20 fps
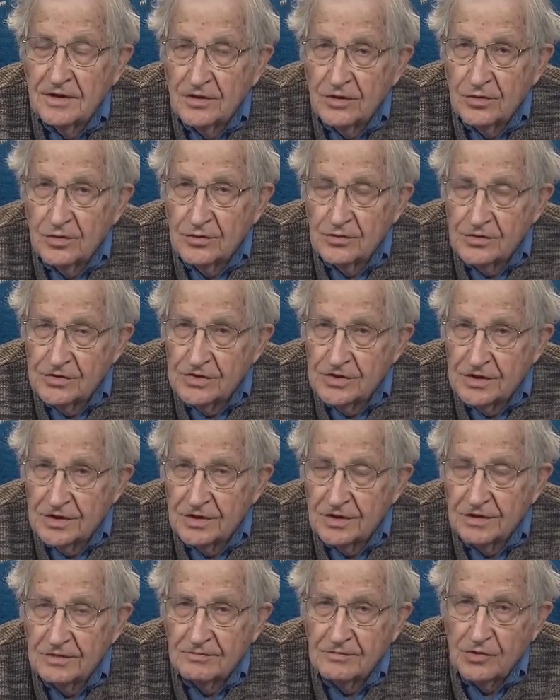
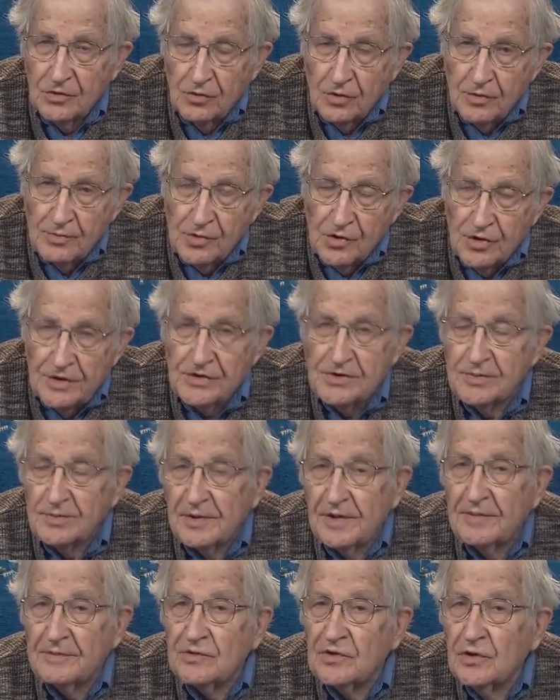who appoints
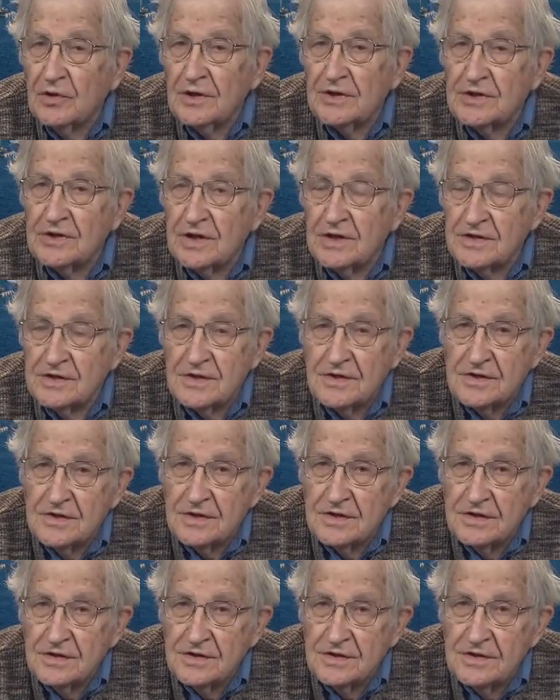Supreme Court
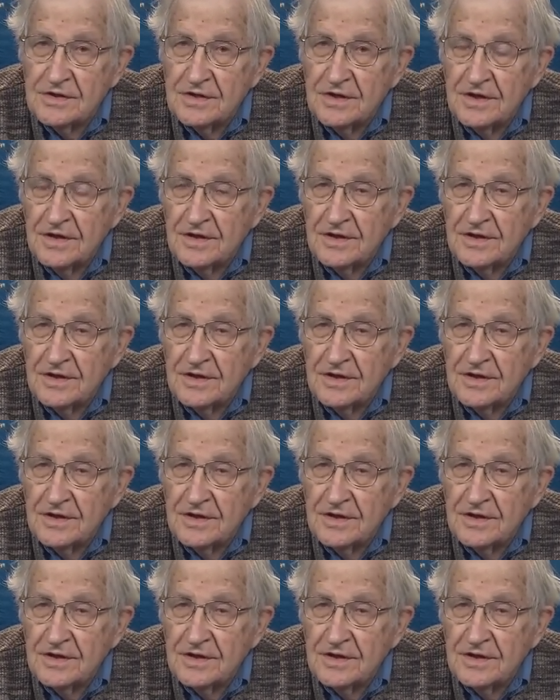justices,